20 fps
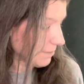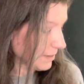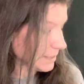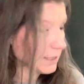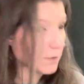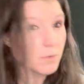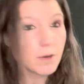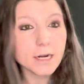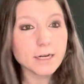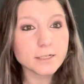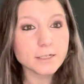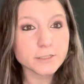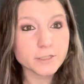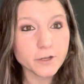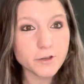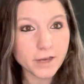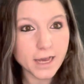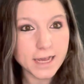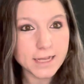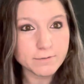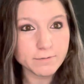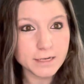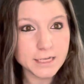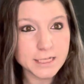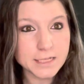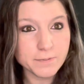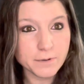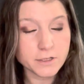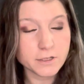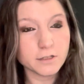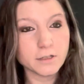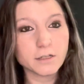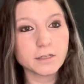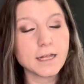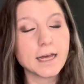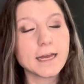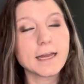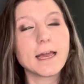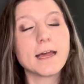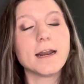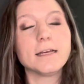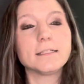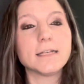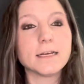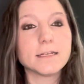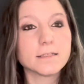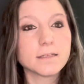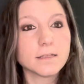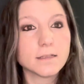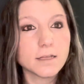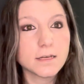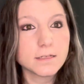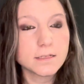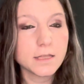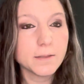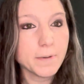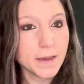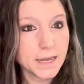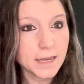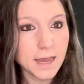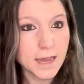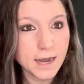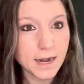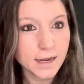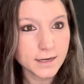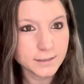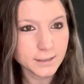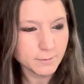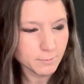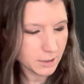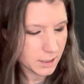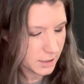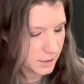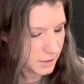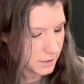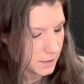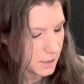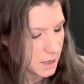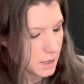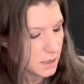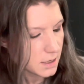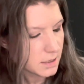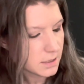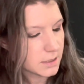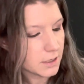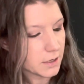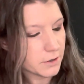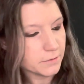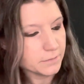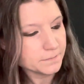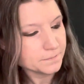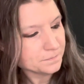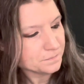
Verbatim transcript: because I wanted to show you guys what it's supposed to look like and I tested this and the paint can actually works. So